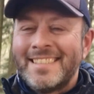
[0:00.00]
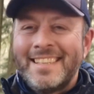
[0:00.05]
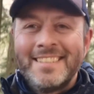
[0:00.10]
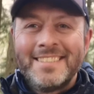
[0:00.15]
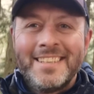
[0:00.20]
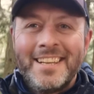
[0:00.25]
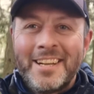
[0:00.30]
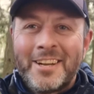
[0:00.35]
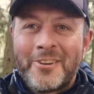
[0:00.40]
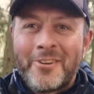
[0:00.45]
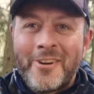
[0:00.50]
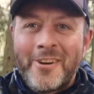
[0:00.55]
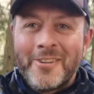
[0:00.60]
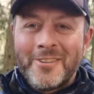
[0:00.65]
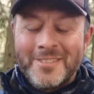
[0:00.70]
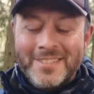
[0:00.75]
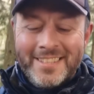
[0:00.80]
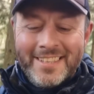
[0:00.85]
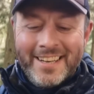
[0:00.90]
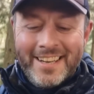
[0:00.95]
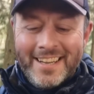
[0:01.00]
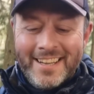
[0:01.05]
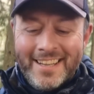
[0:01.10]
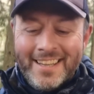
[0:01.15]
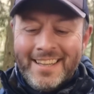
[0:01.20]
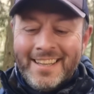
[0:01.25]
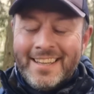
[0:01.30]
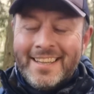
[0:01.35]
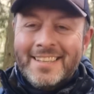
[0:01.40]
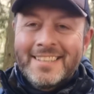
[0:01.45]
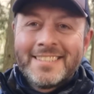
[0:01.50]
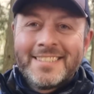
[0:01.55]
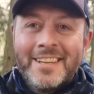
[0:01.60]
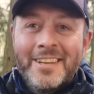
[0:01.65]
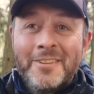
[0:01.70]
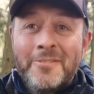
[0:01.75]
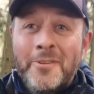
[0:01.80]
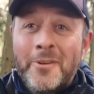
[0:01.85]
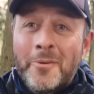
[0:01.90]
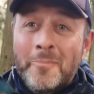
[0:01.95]
sounds like crows, doesn't it? So
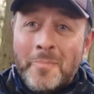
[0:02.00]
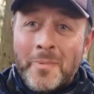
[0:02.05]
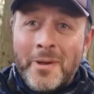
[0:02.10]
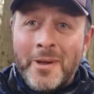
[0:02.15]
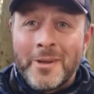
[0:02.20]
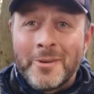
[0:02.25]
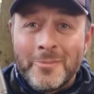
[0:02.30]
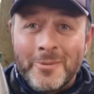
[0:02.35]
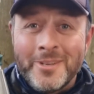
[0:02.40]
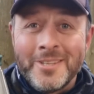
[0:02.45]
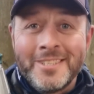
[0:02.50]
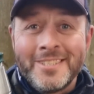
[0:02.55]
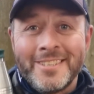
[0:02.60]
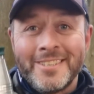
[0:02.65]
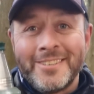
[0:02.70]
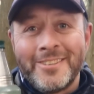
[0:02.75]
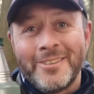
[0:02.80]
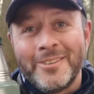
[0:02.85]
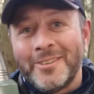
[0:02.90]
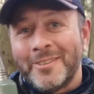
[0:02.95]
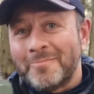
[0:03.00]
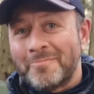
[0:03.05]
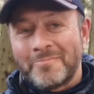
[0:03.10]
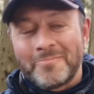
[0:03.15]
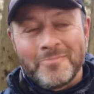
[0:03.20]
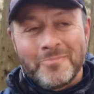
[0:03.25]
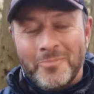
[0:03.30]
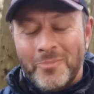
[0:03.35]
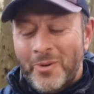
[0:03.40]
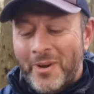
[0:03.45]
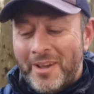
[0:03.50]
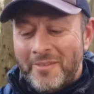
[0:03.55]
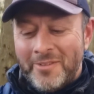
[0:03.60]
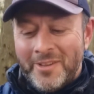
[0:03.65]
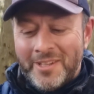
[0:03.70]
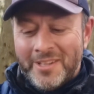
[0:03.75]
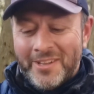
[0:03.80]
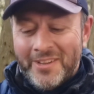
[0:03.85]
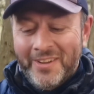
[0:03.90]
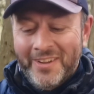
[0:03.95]
if you're a bird watcher or whatever
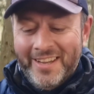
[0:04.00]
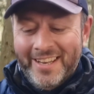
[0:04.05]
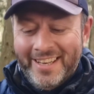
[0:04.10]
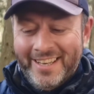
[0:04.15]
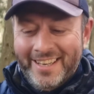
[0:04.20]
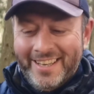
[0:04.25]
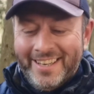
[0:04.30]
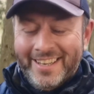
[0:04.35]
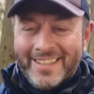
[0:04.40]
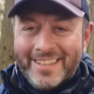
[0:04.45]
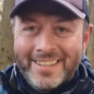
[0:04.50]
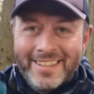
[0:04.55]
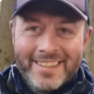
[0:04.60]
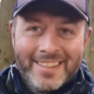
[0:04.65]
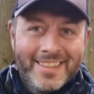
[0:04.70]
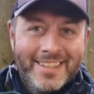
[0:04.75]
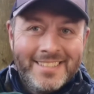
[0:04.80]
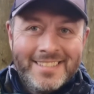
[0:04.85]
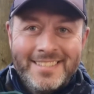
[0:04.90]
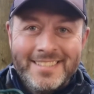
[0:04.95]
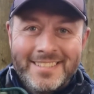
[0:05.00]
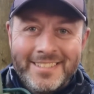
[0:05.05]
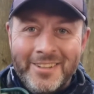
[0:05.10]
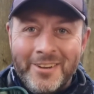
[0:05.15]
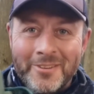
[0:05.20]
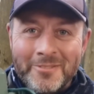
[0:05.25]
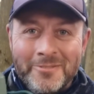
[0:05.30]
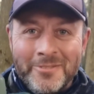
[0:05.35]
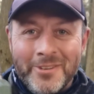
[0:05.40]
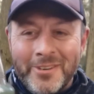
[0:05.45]
you're doing, this is not